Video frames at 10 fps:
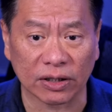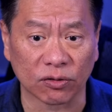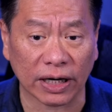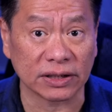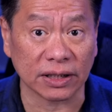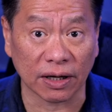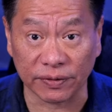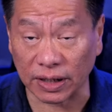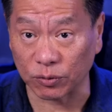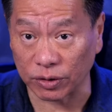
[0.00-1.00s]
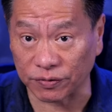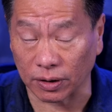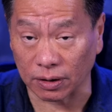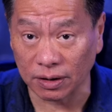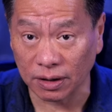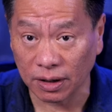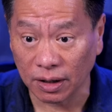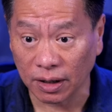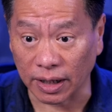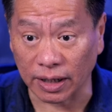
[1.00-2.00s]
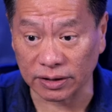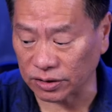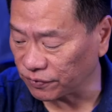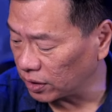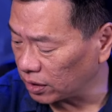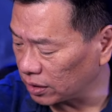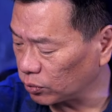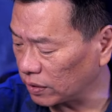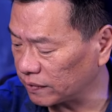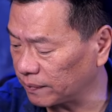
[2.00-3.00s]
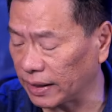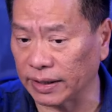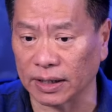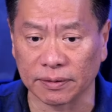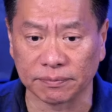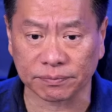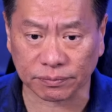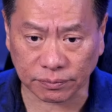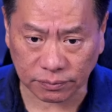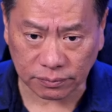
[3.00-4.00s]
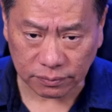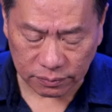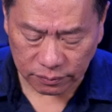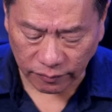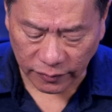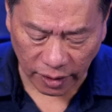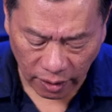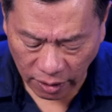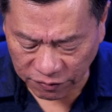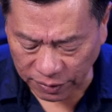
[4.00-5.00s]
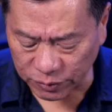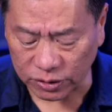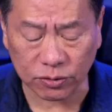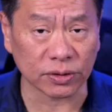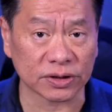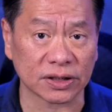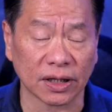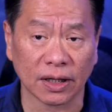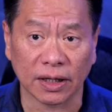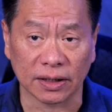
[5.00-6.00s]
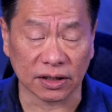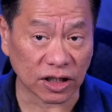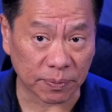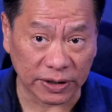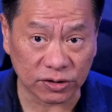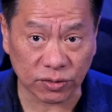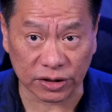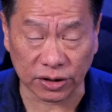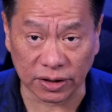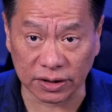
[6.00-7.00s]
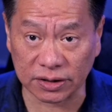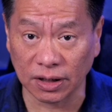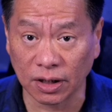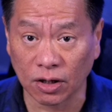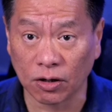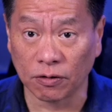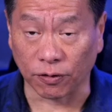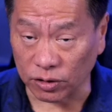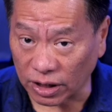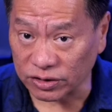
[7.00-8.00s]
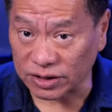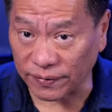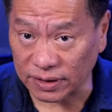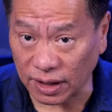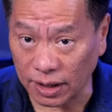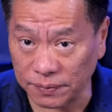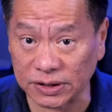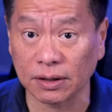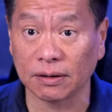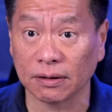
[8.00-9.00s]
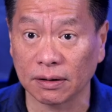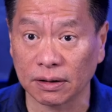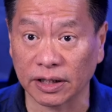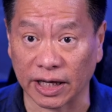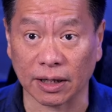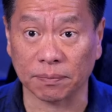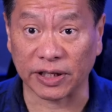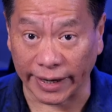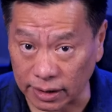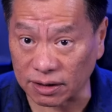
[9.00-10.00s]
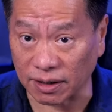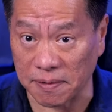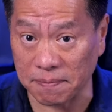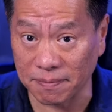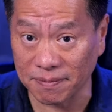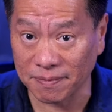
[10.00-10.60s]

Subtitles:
but in rising every time we fall. And as you've heard, one of my favorite quotes in the Japanese tradition is, fall down 7 times, get up the 8th time.